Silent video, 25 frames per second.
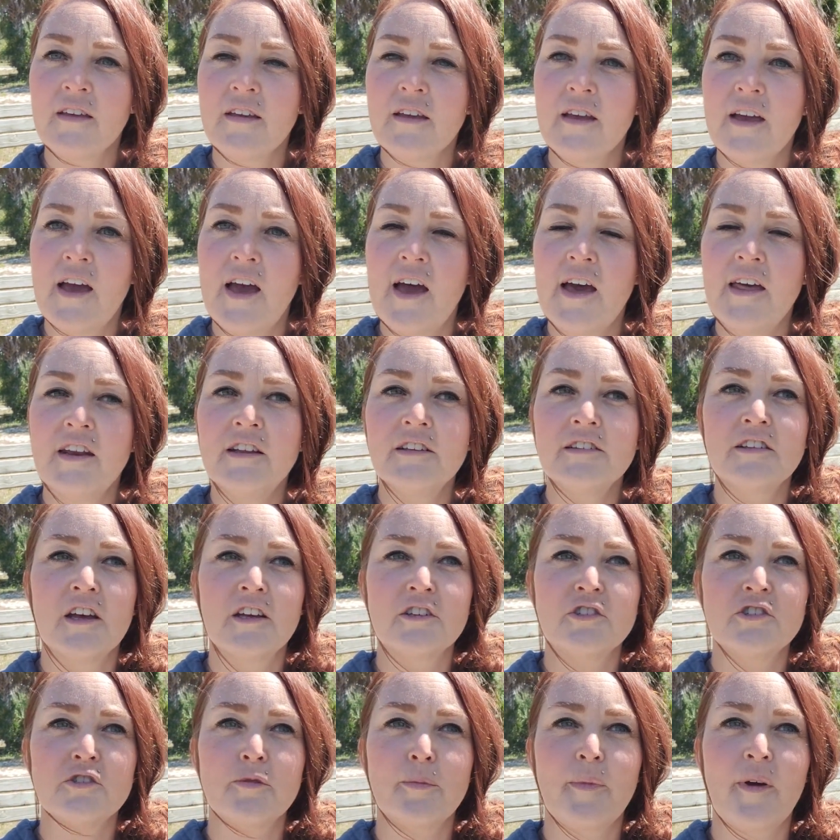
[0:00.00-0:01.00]
and it
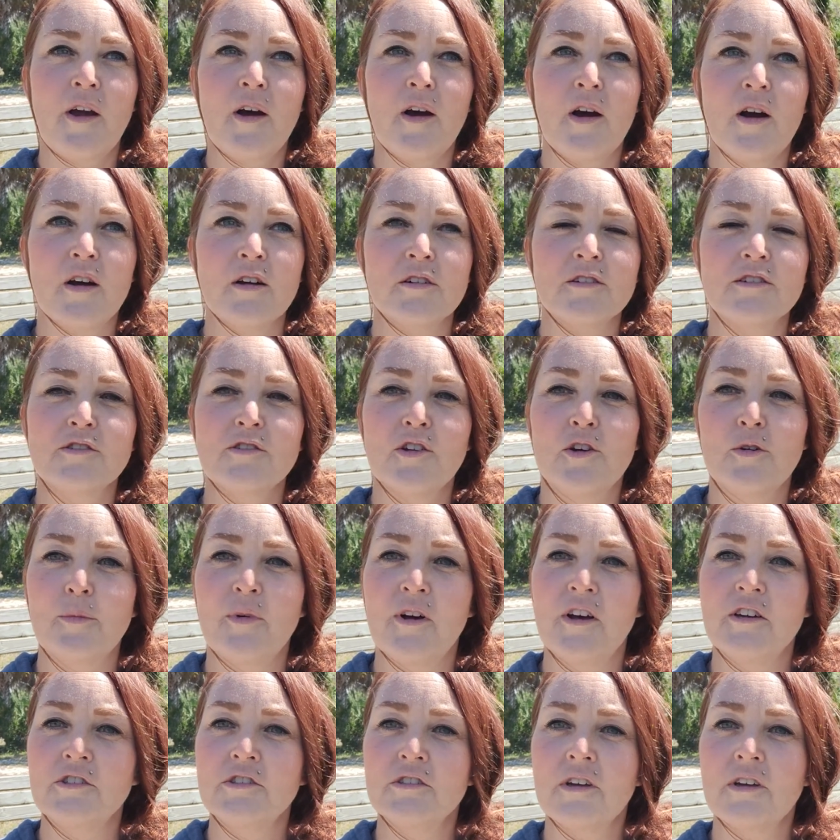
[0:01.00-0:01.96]
touched my heart so much.